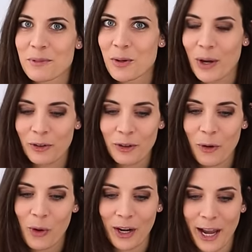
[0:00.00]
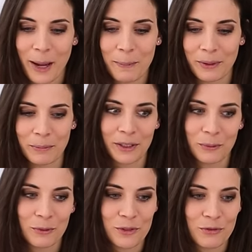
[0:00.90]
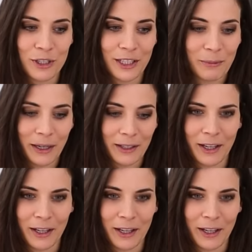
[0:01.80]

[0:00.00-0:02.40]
so I don't know what happened, but it was really bad.